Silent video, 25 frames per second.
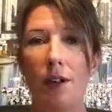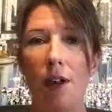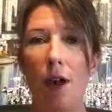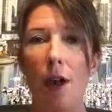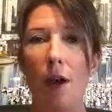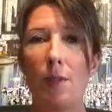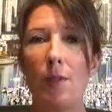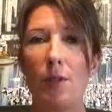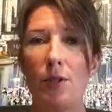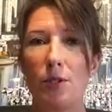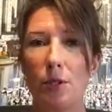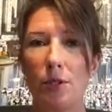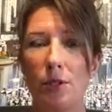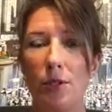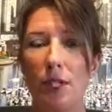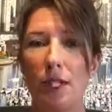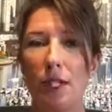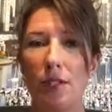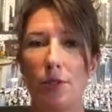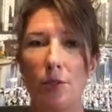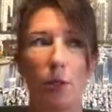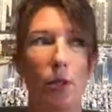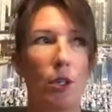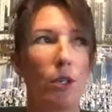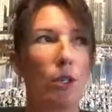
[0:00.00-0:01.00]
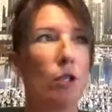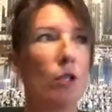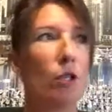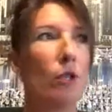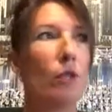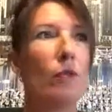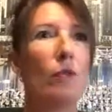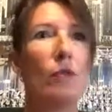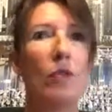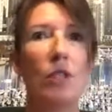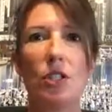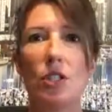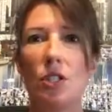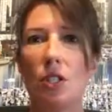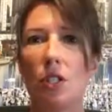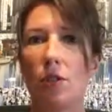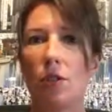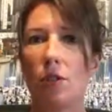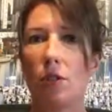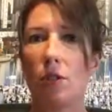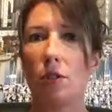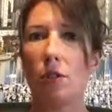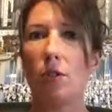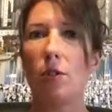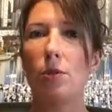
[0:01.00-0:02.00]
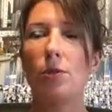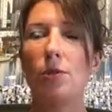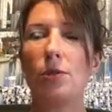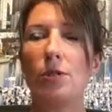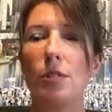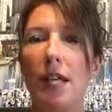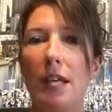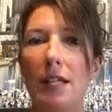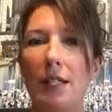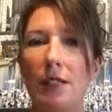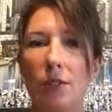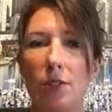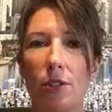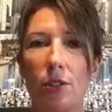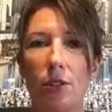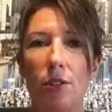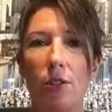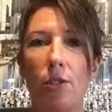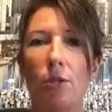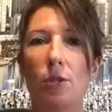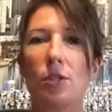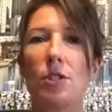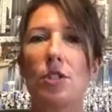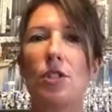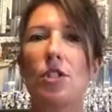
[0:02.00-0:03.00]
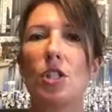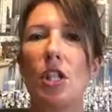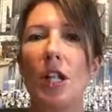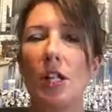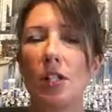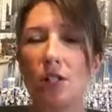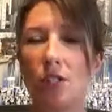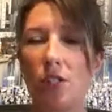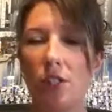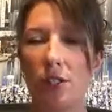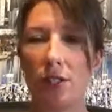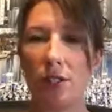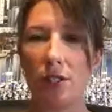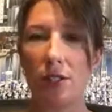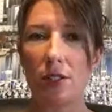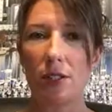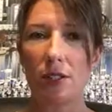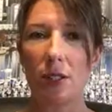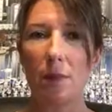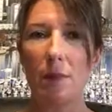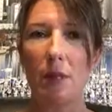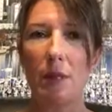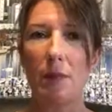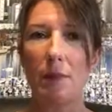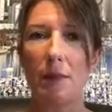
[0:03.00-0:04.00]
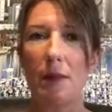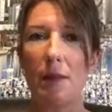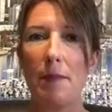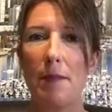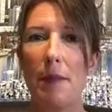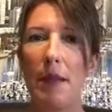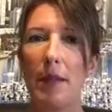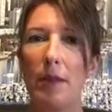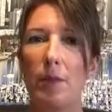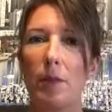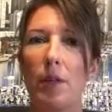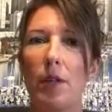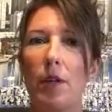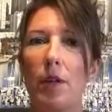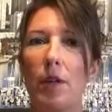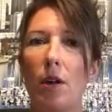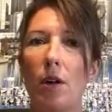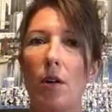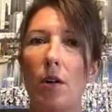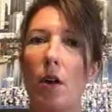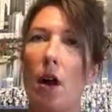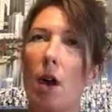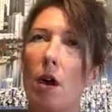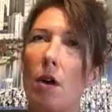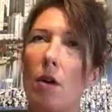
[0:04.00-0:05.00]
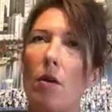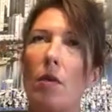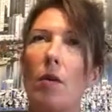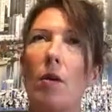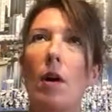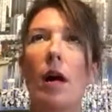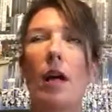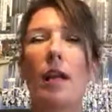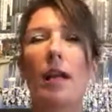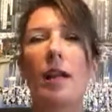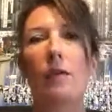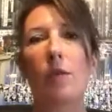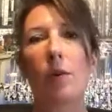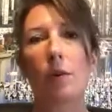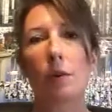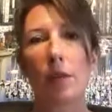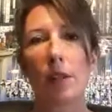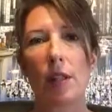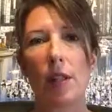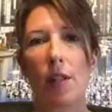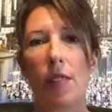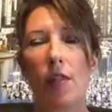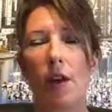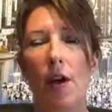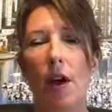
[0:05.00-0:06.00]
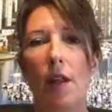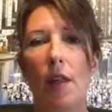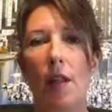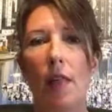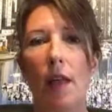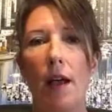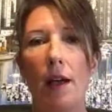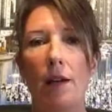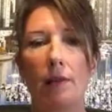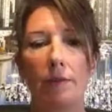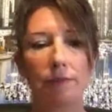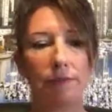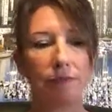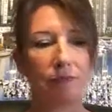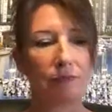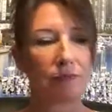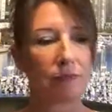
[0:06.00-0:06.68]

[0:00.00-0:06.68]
opportunities or new visions or new sights or new suggestions that somebody might make, where you go, oh, I never really thought of that.